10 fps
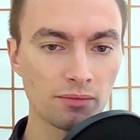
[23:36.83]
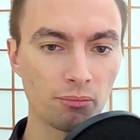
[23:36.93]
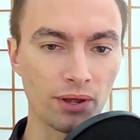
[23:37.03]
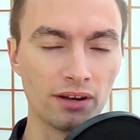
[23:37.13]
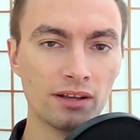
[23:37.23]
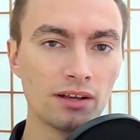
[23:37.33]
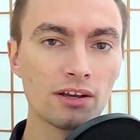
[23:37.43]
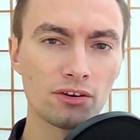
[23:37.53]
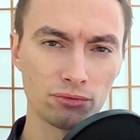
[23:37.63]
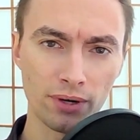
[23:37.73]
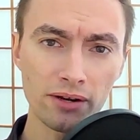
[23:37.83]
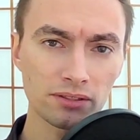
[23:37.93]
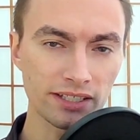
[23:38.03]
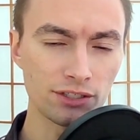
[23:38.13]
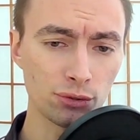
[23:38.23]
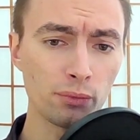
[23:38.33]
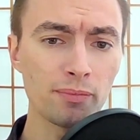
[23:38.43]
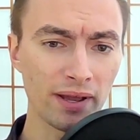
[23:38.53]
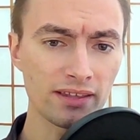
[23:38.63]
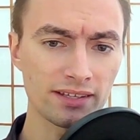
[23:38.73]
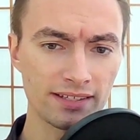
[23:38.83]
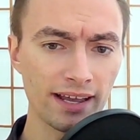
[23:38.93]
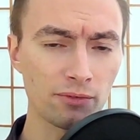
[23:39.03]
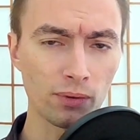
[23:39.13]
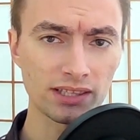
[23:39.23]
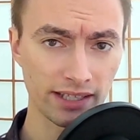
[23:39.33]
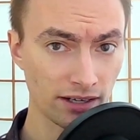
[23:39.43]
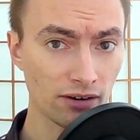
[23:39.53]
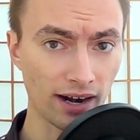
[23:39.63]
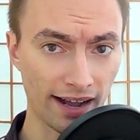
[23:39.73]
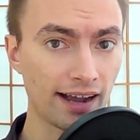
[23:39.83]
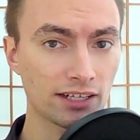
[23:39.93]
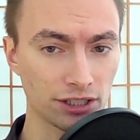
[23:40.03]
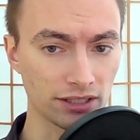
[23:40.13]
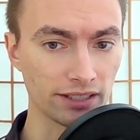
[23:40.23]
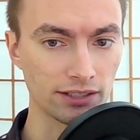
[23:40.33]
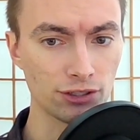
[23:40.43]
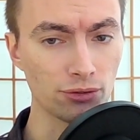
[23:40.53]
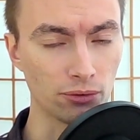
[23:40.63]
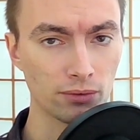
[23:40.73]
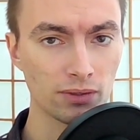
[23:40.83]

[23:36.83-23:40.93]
But rarely do we pay the dead what they are actually due.